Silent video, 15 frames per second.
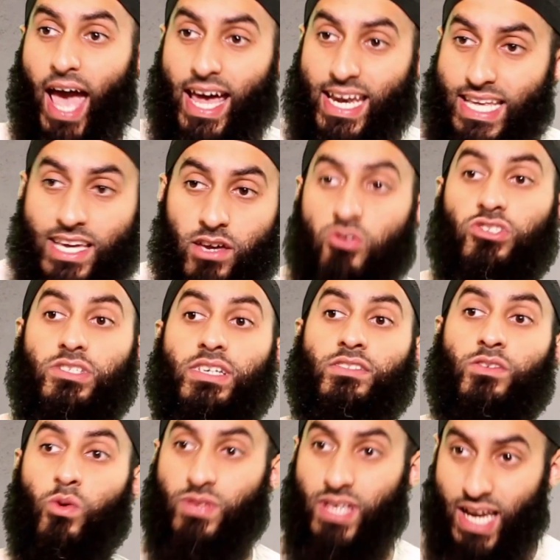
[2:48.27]
and he or she
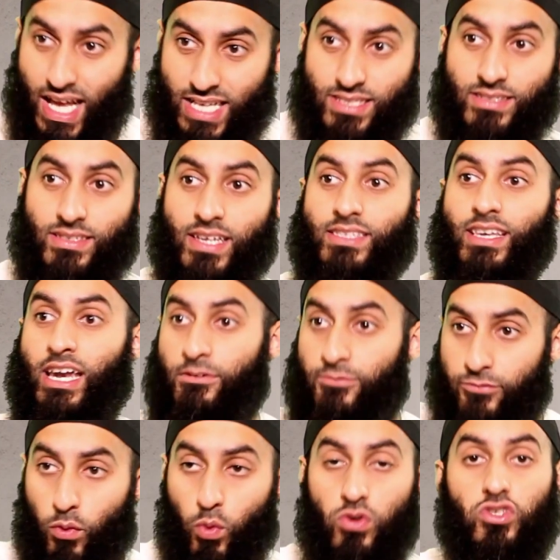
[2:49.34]
is going to legislate and
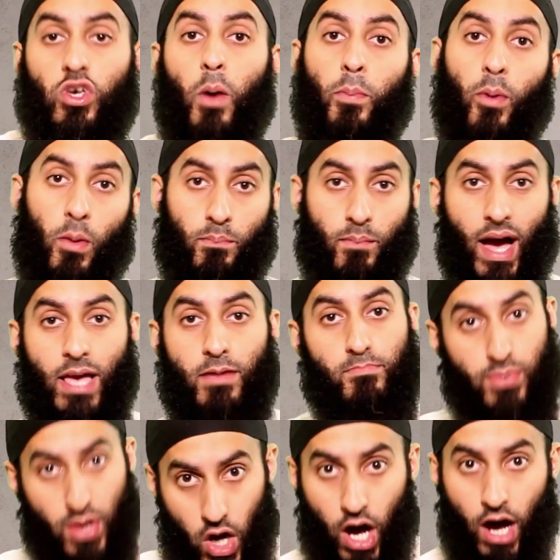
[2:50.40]
enforce upon my
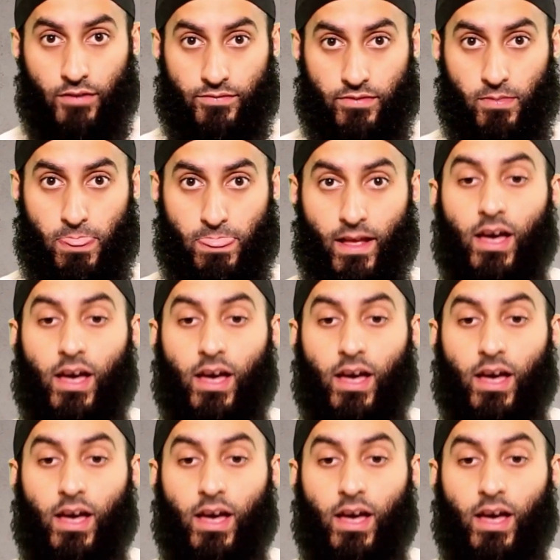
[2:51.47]
behalf.